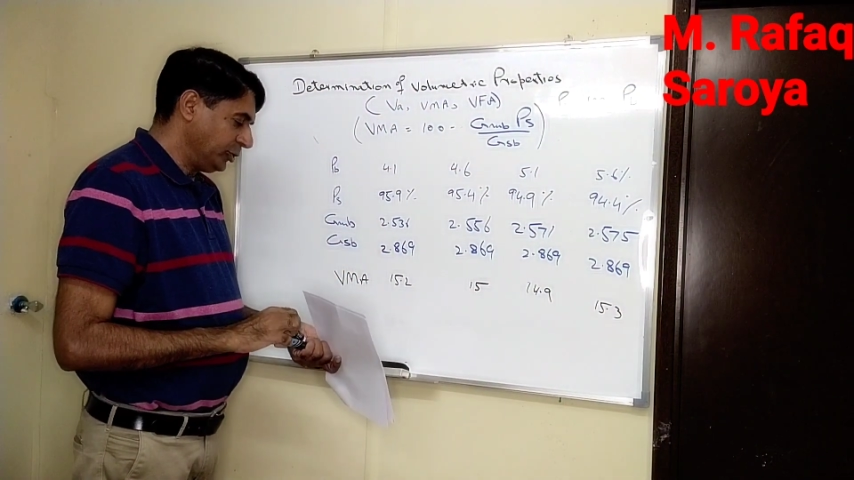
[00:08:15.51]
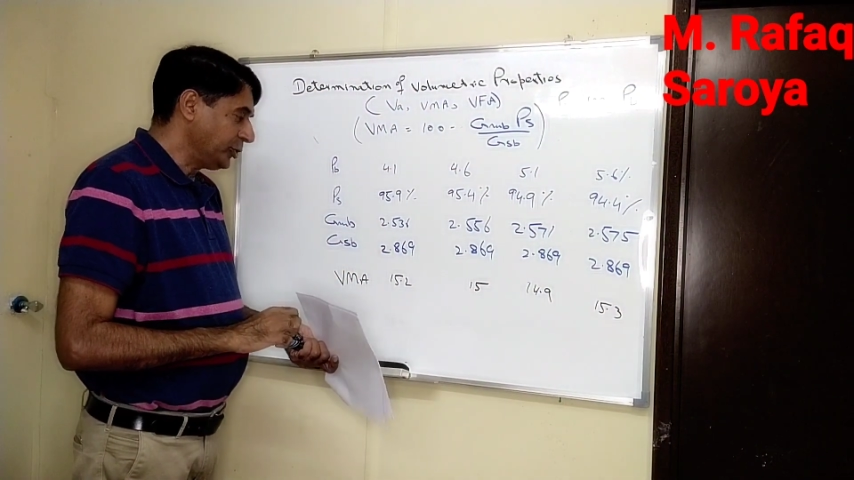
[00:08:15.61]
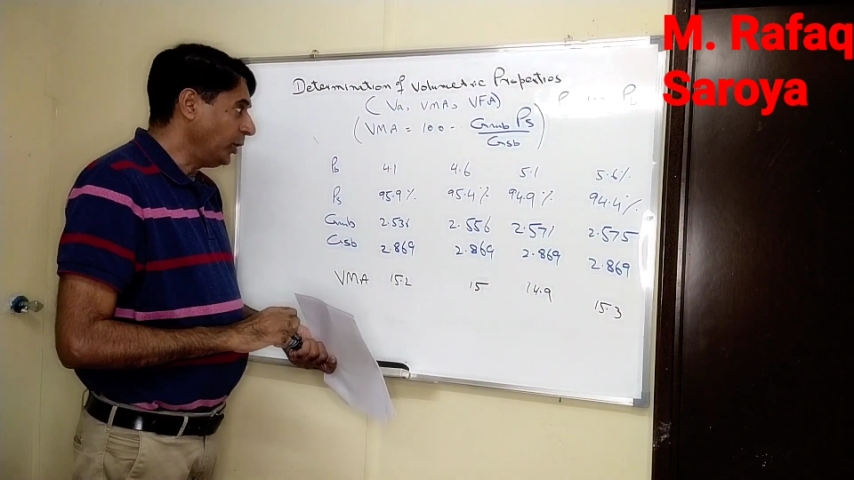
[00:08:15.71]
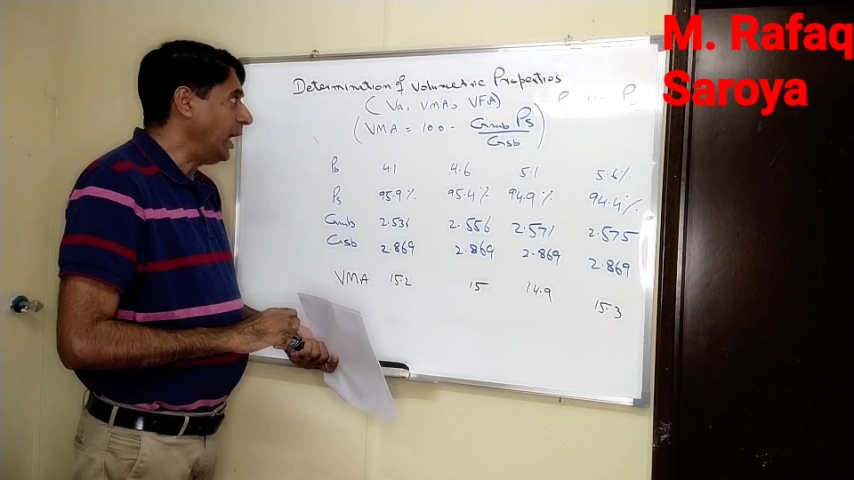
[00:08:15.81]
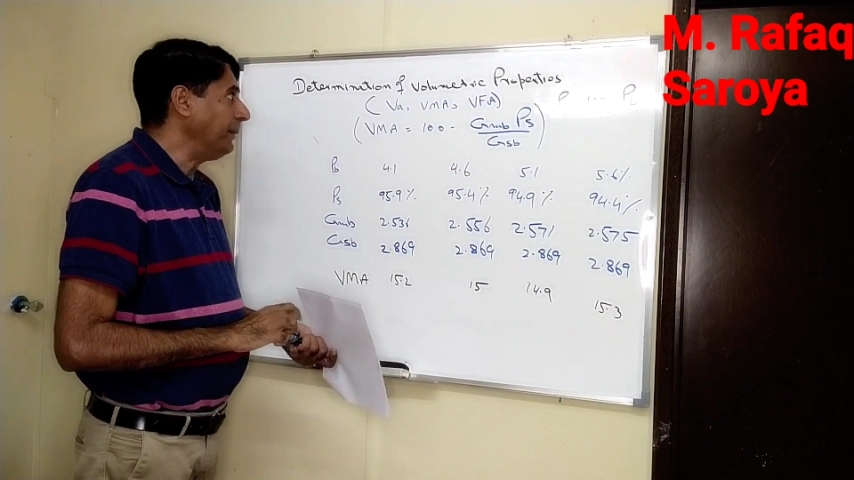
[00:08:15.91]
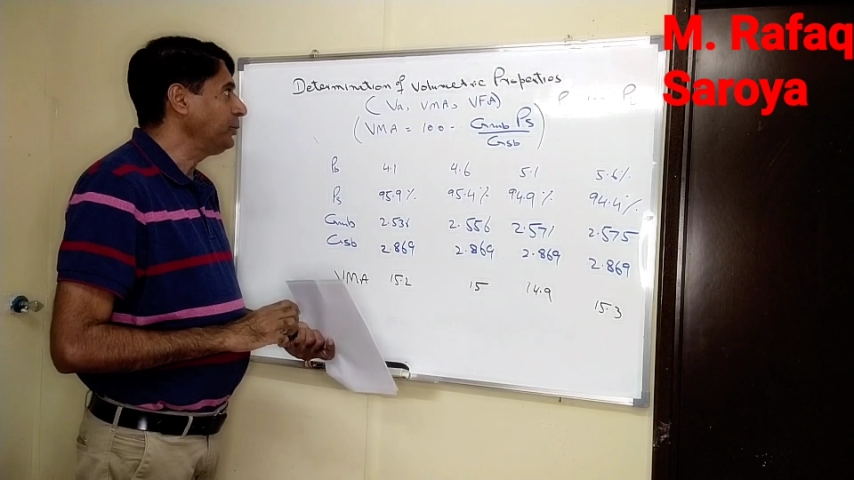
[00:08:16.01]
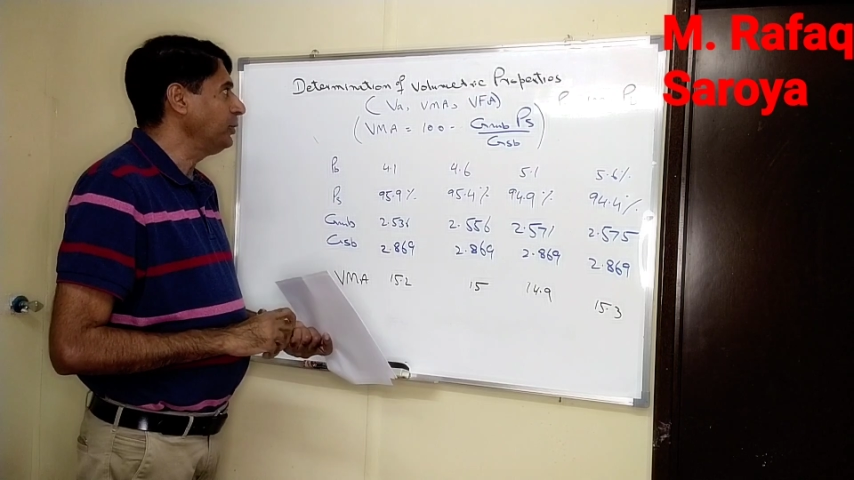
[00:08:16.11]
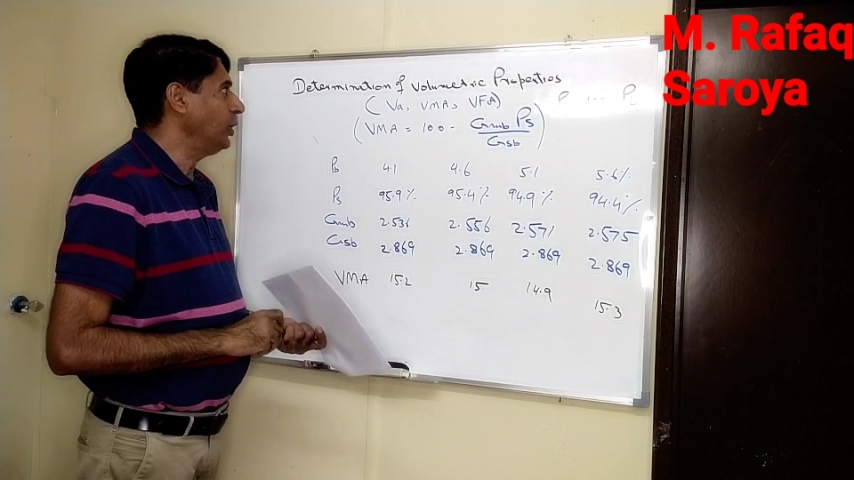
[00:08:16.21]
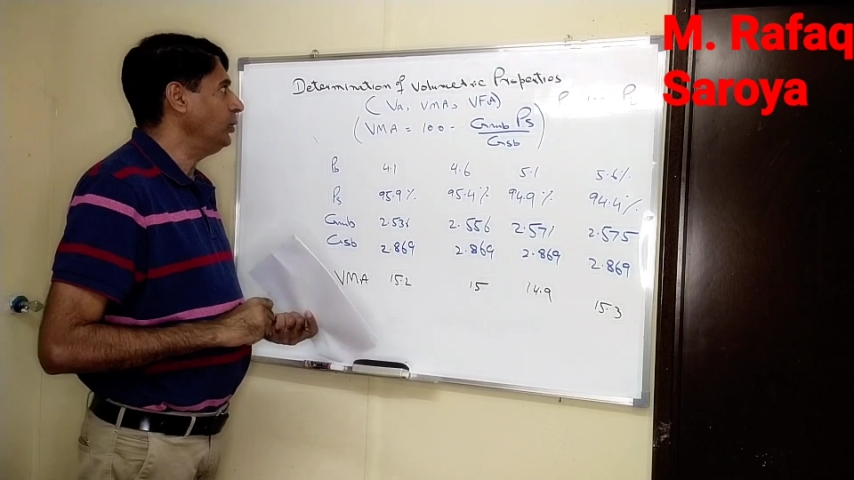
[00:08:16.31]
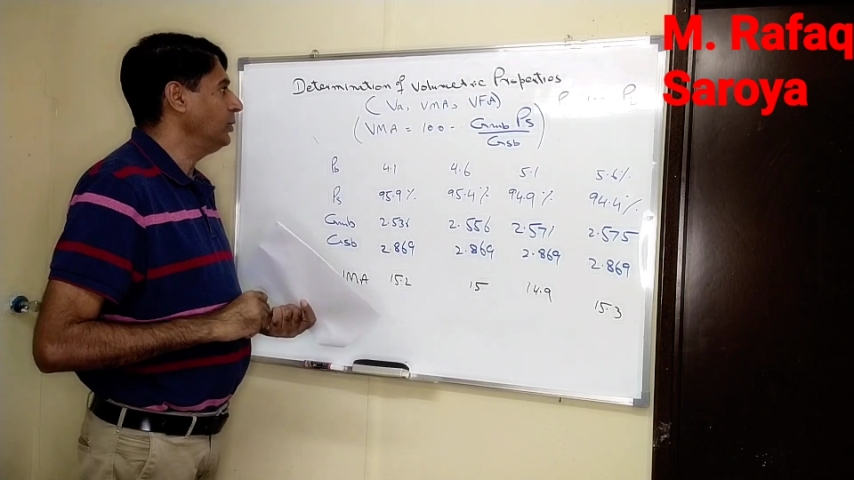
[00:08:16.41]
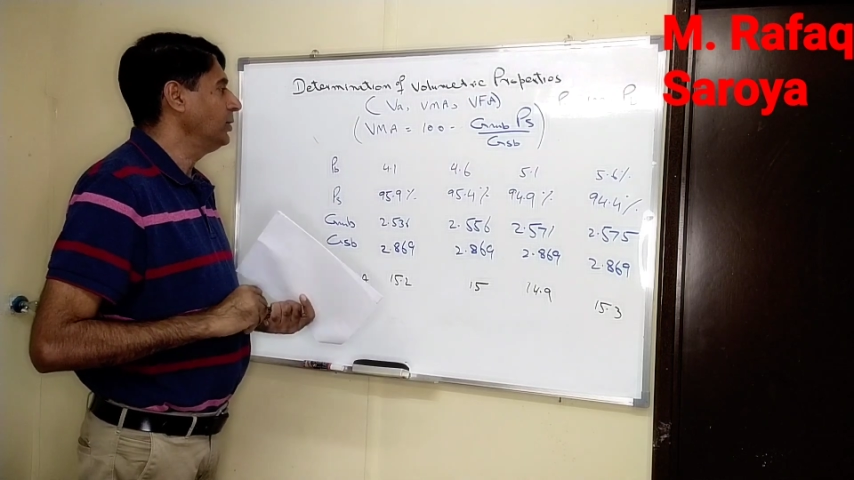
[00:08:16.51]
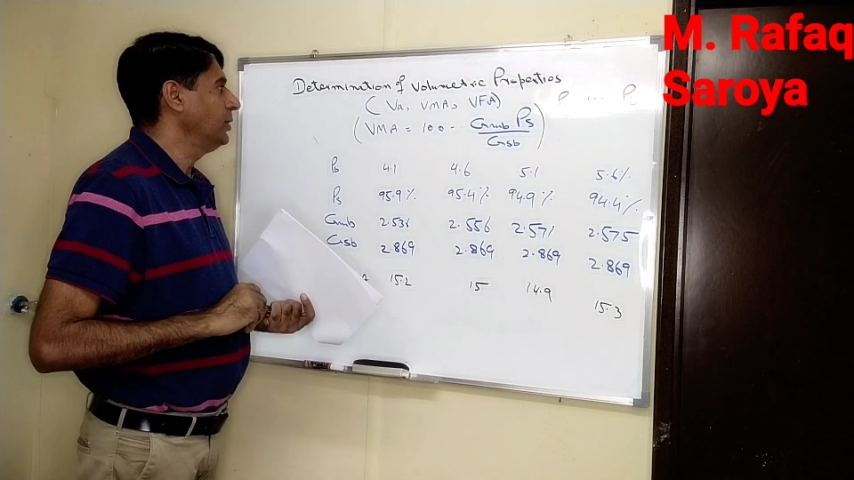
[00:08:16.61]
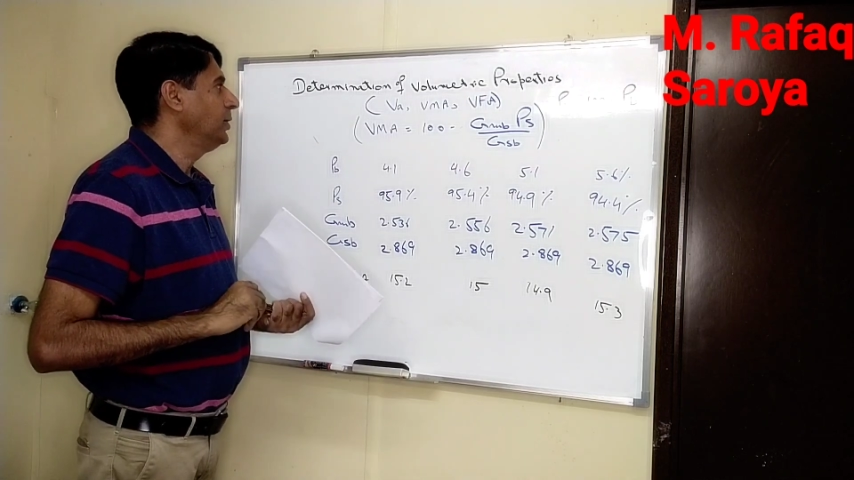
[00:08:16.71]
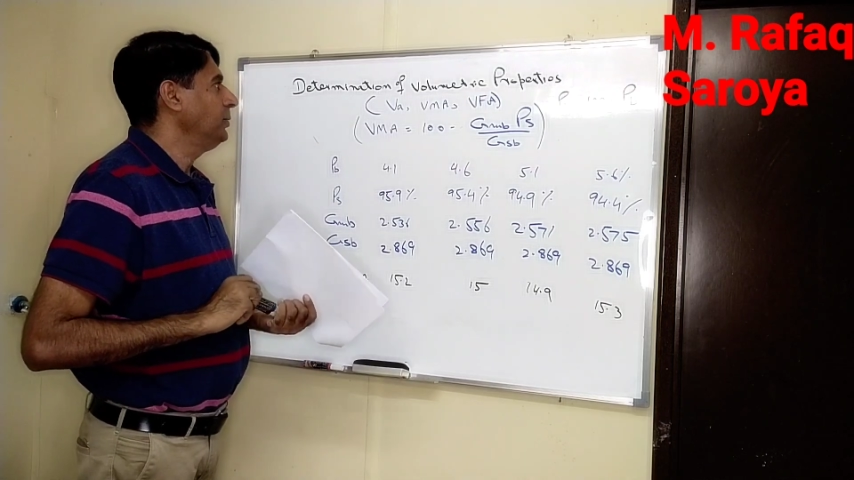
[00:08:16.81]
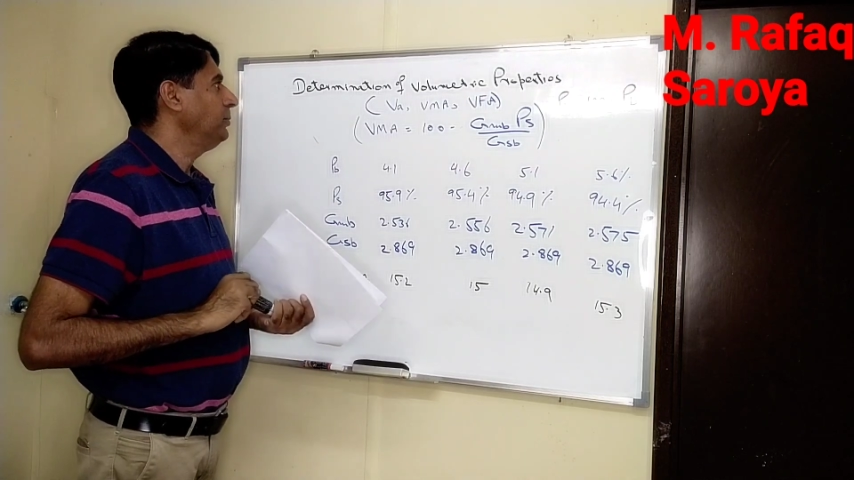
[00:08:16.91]
So up to now,
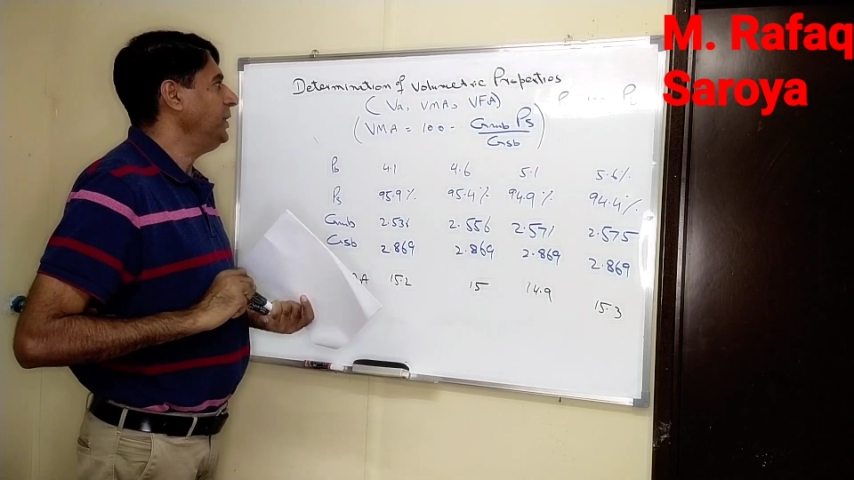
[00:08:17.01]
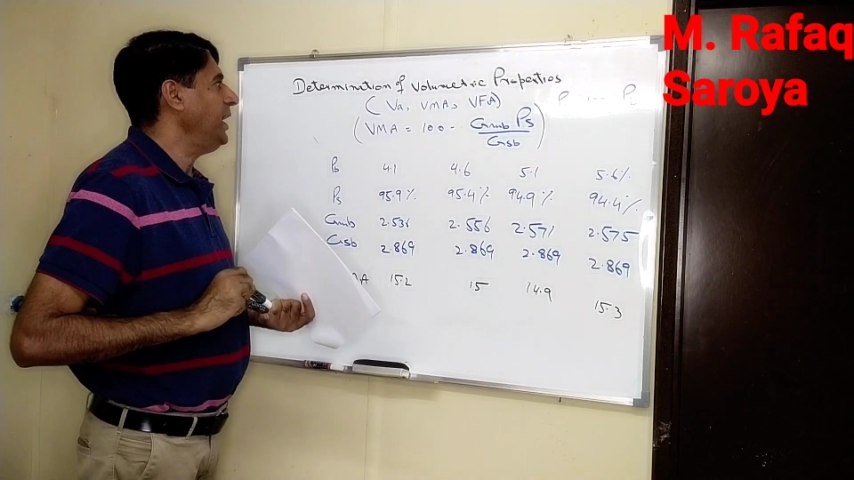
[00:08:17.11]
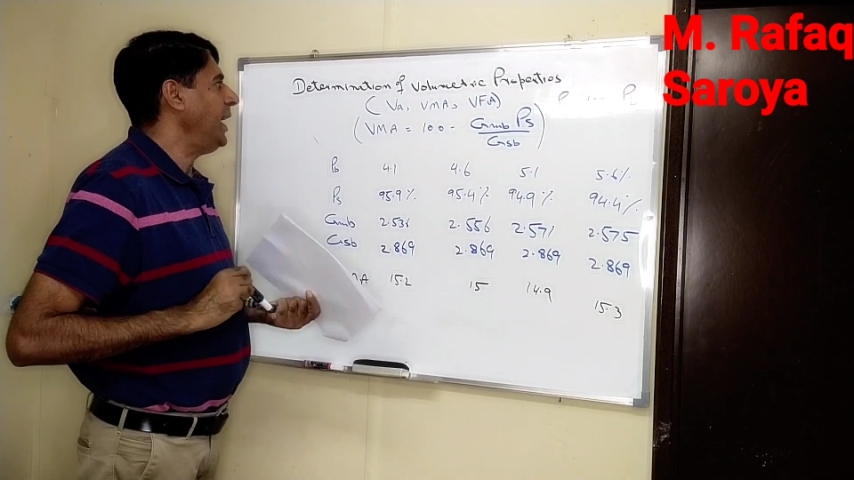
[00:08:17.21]
we